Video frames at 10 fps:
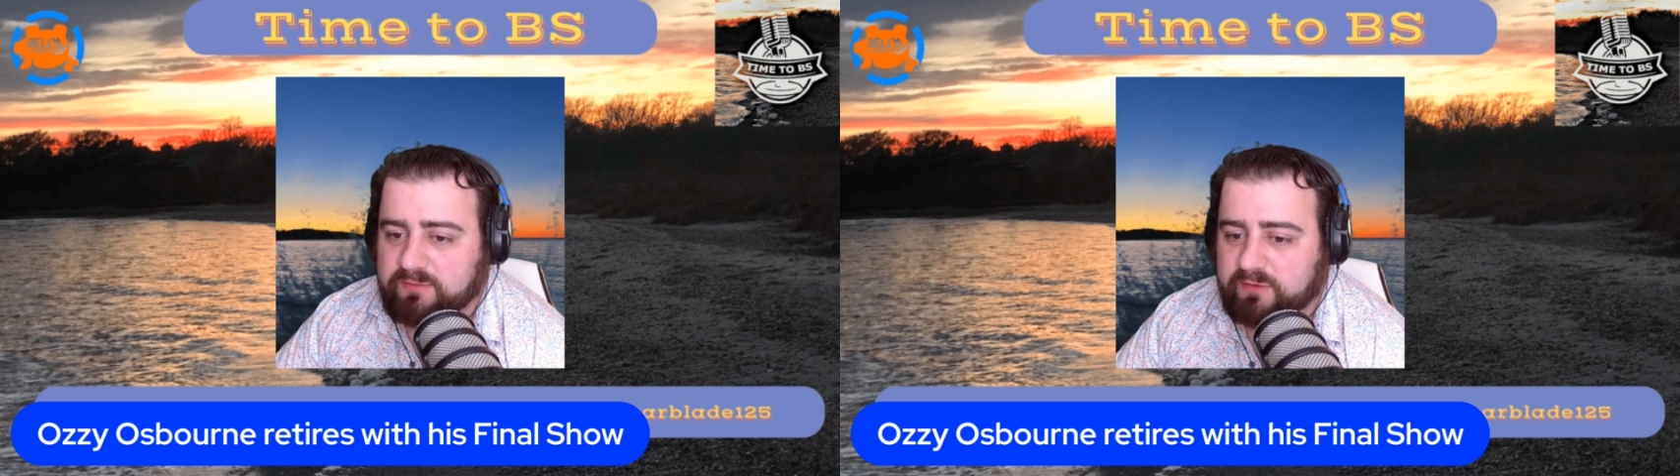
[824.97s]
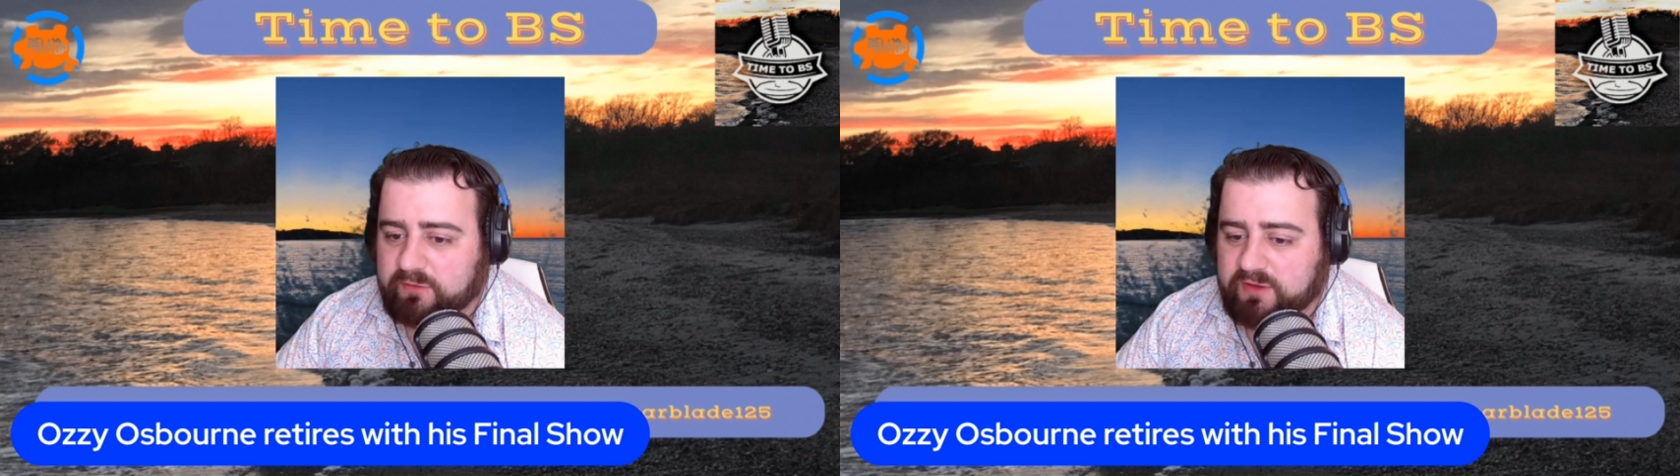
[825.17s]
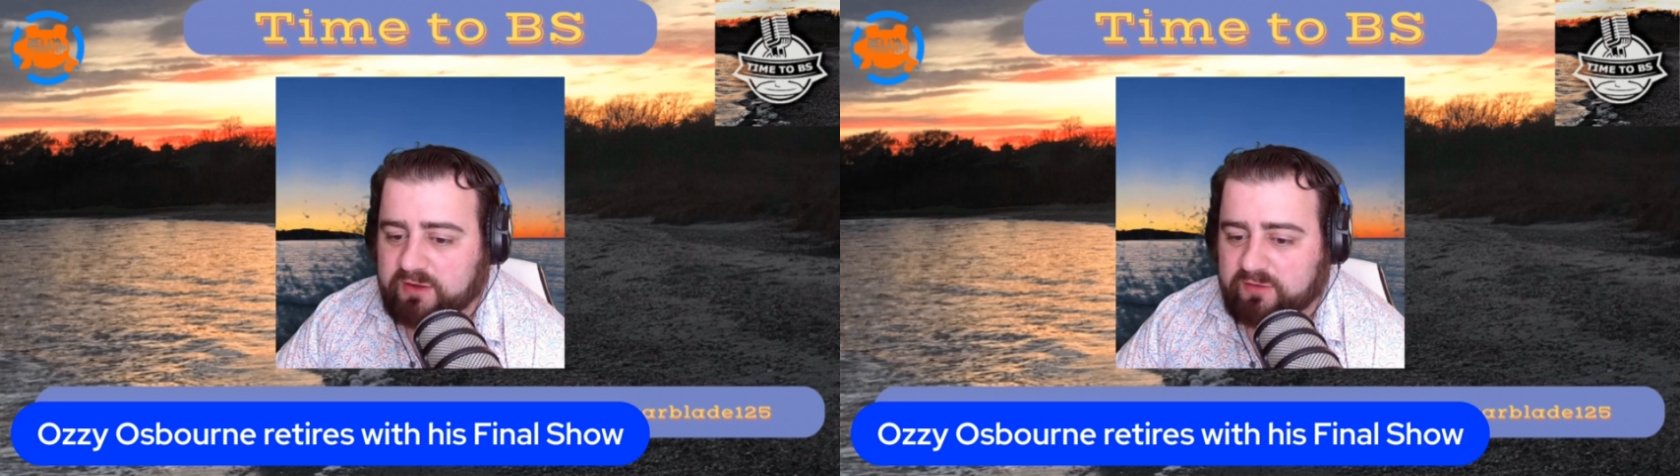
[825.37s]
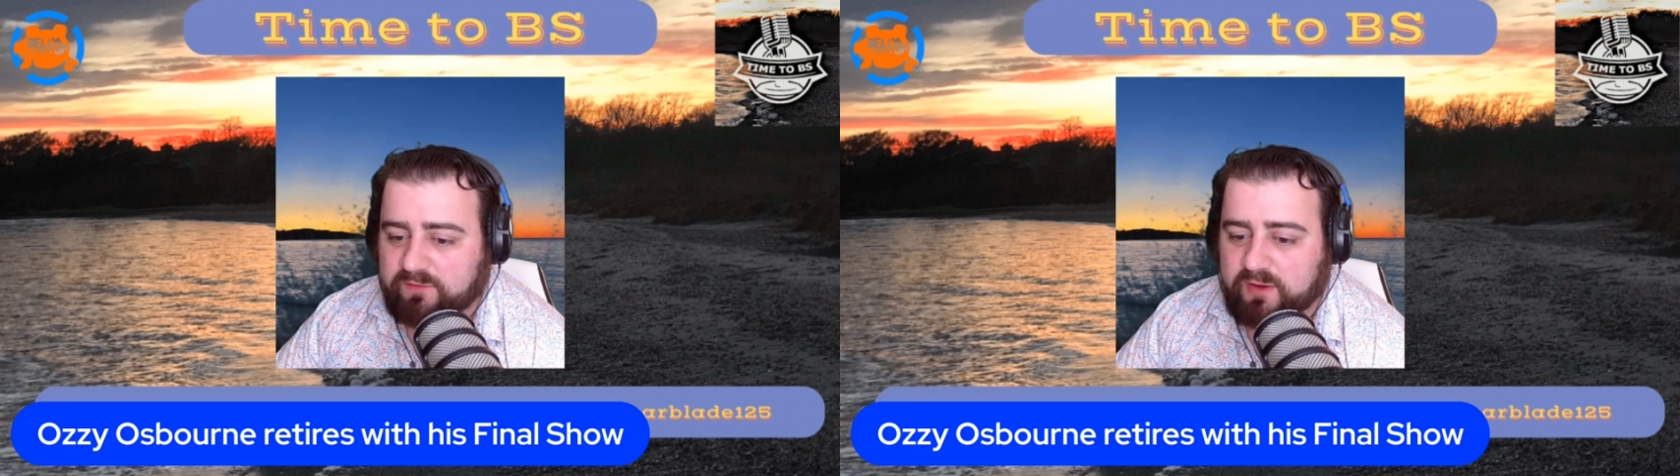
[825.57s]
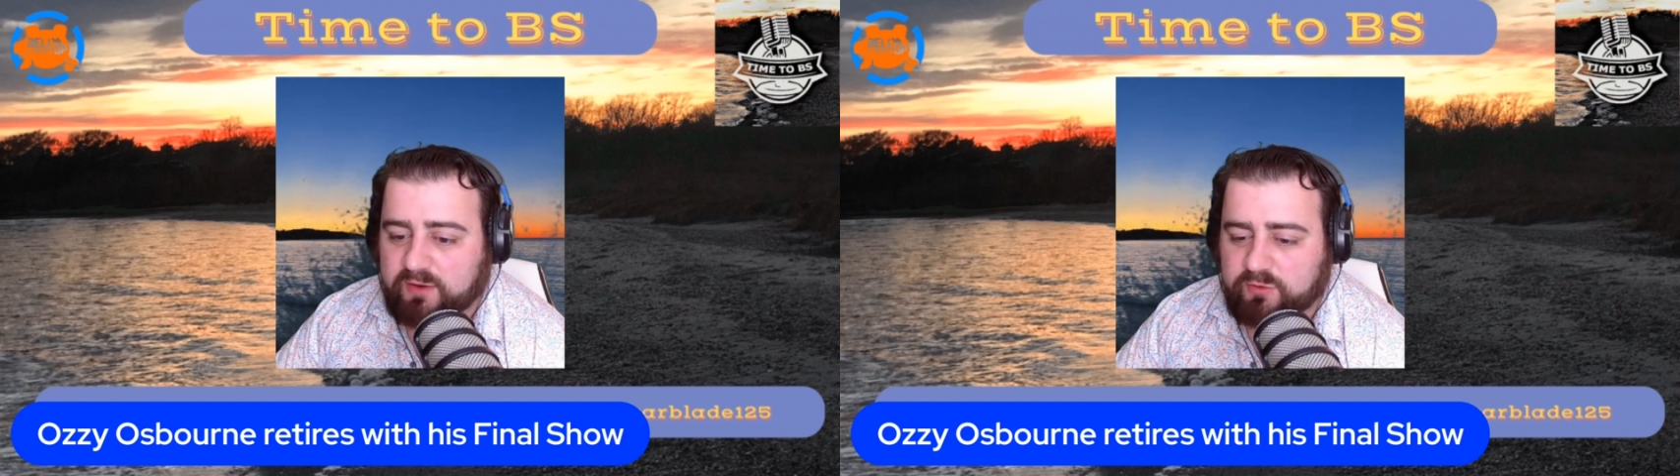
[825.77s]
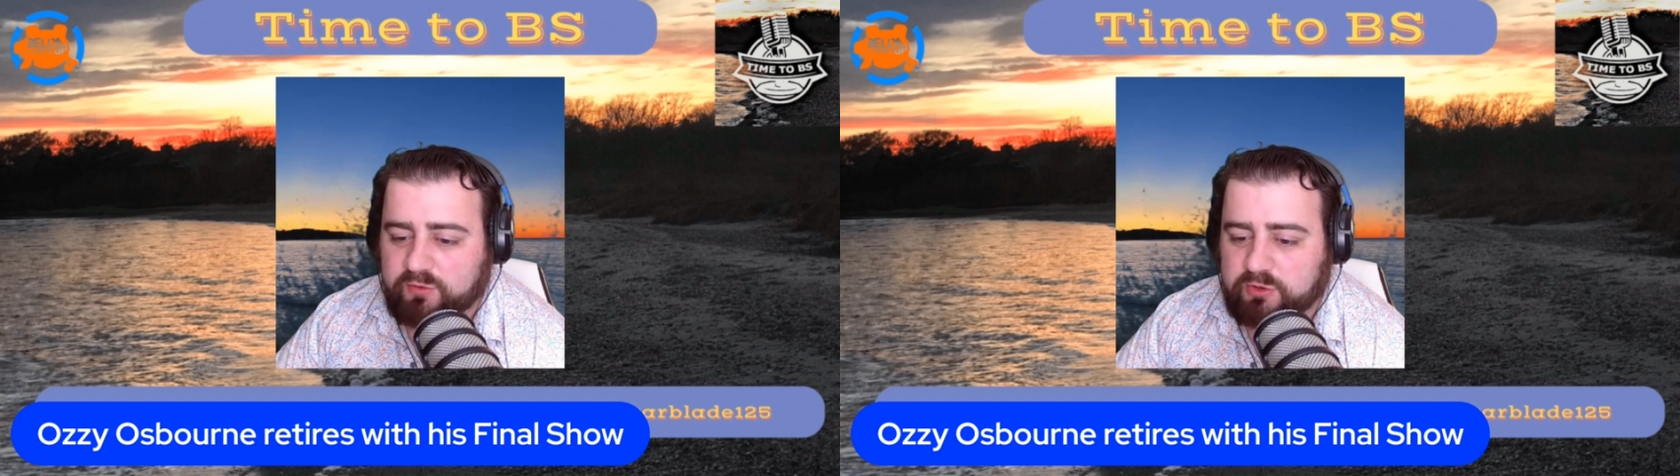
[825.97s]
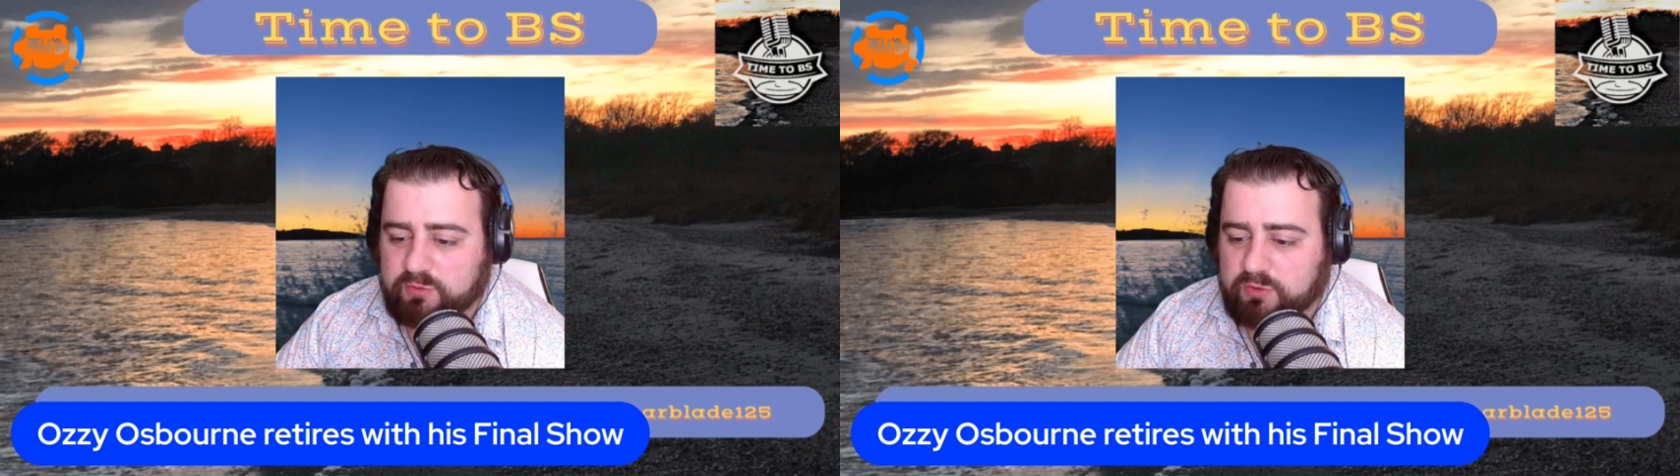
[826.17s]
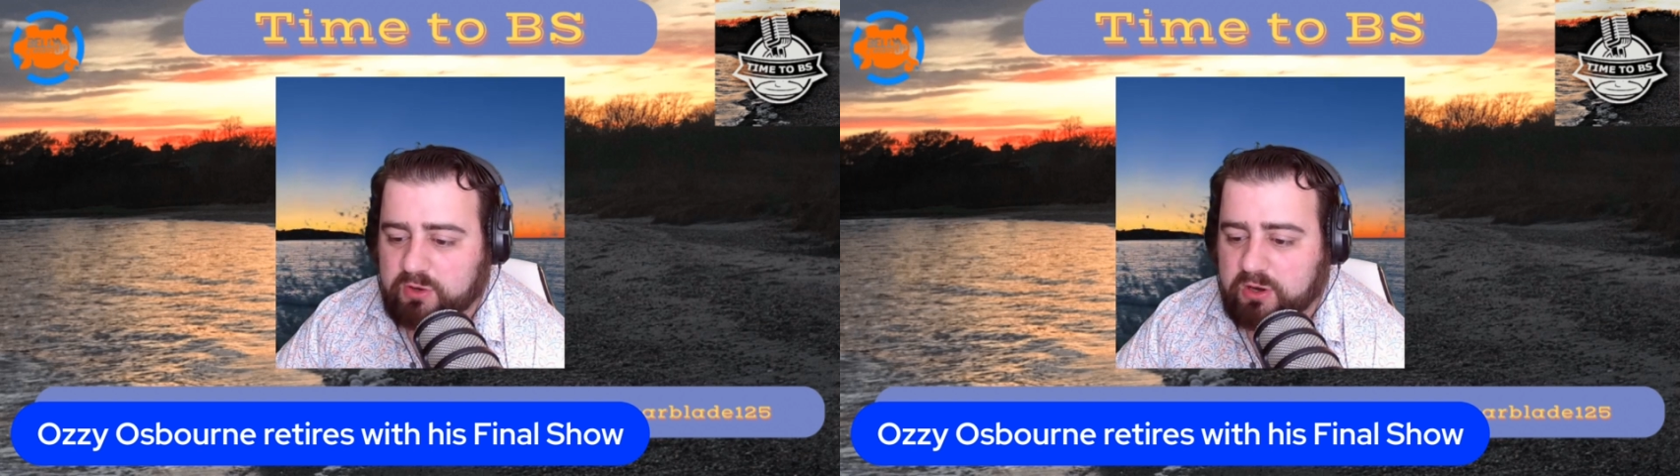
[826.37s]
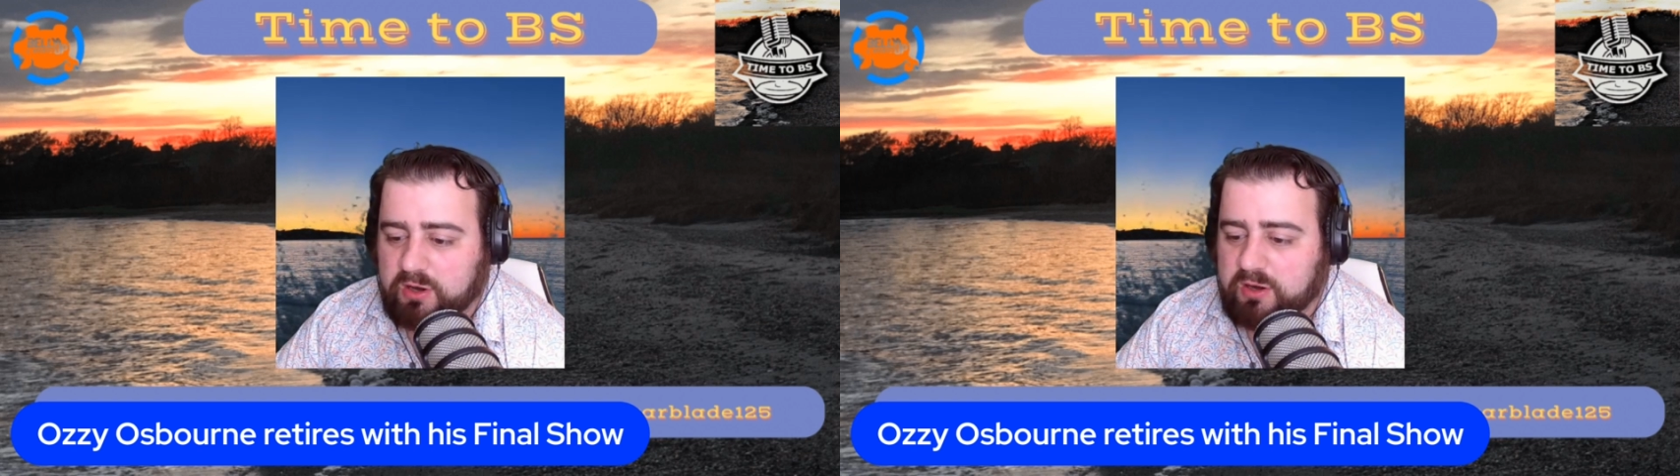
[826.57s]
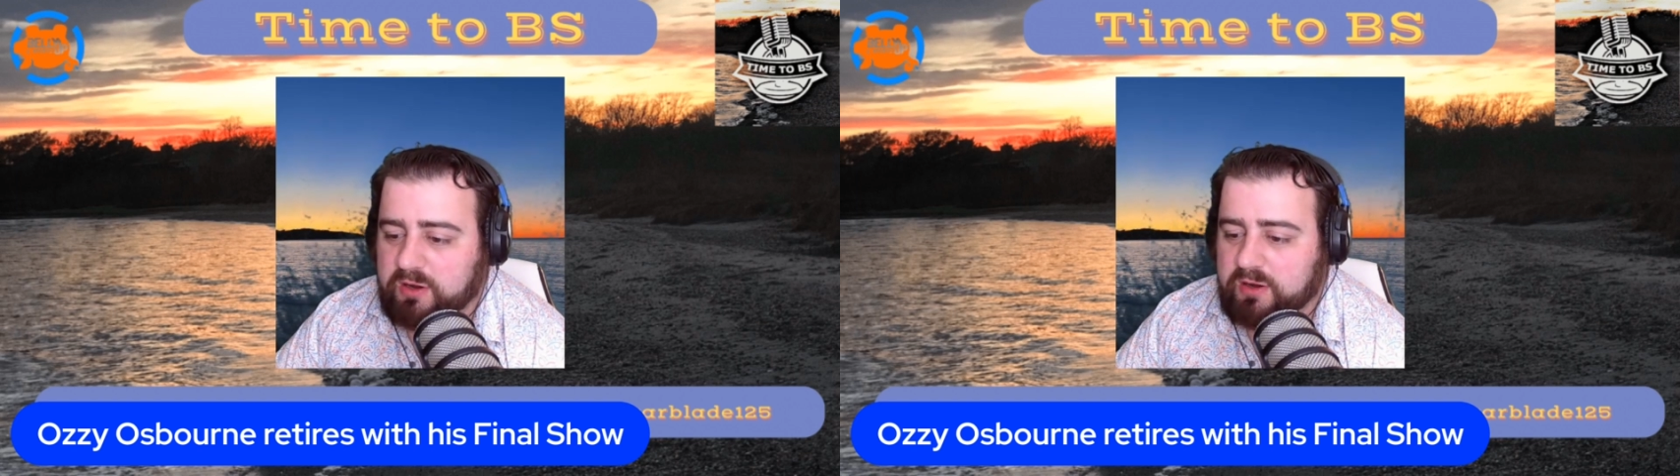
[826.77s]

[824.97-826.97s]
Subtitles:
does not define who you are.